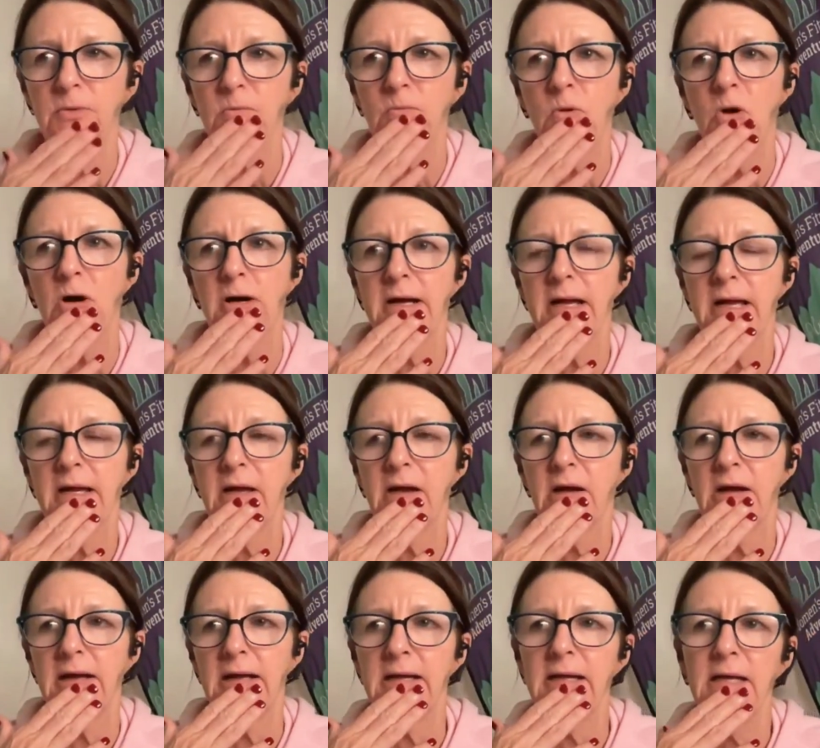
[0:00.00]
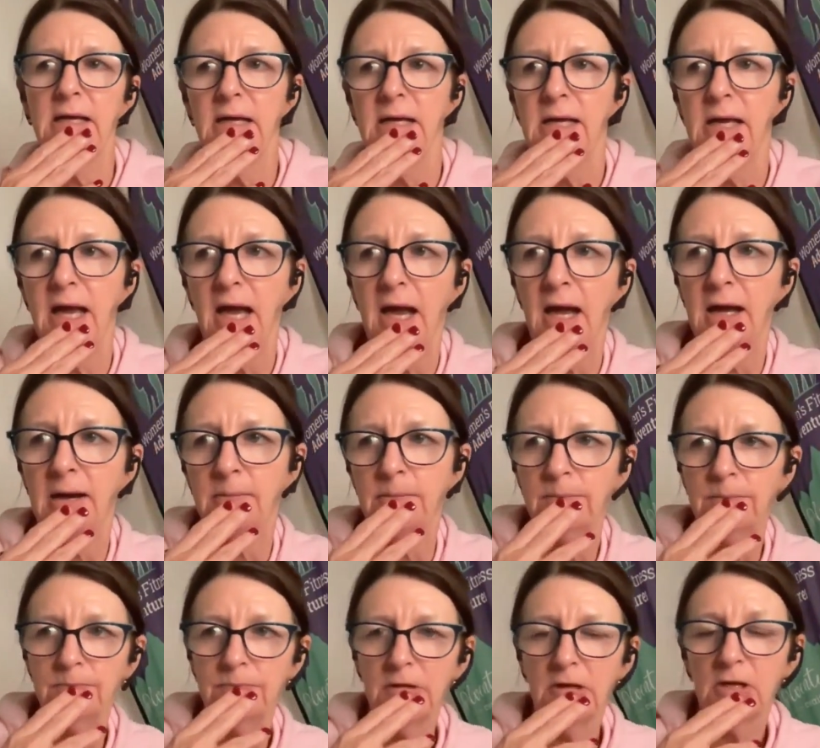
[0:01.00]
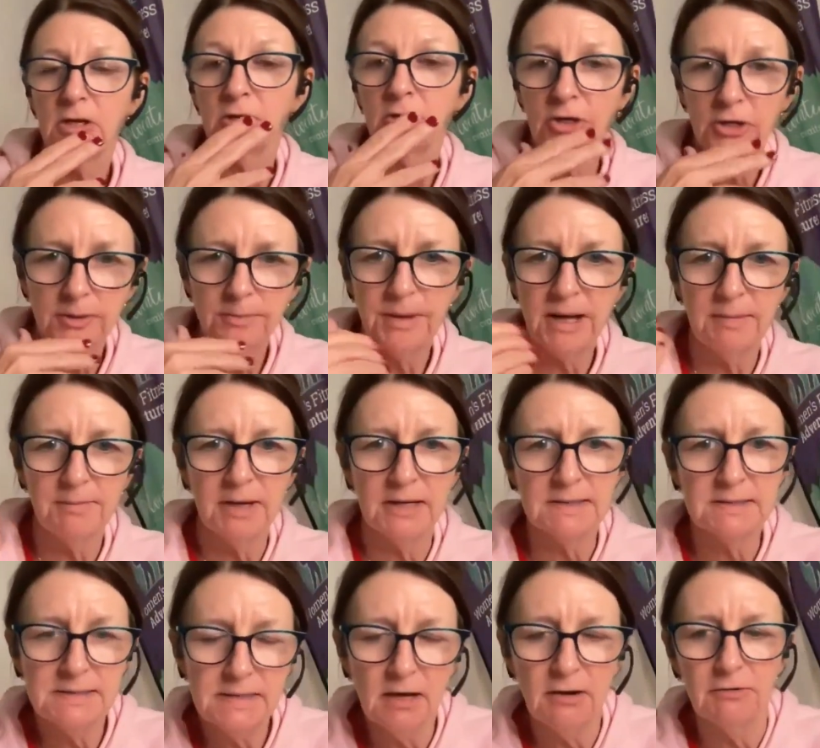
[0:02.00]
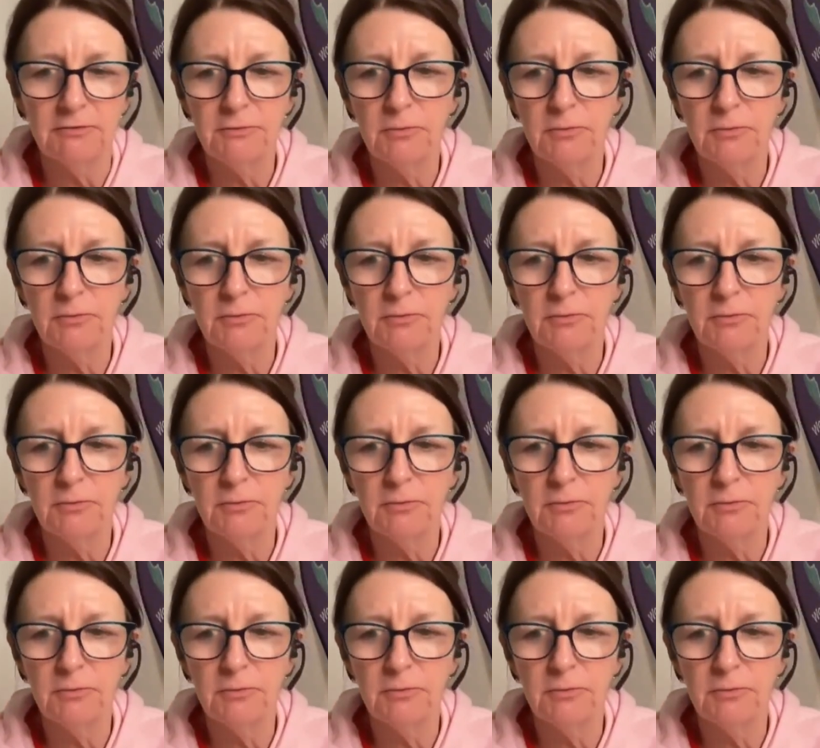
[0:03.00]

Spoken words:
What can I learn about myself?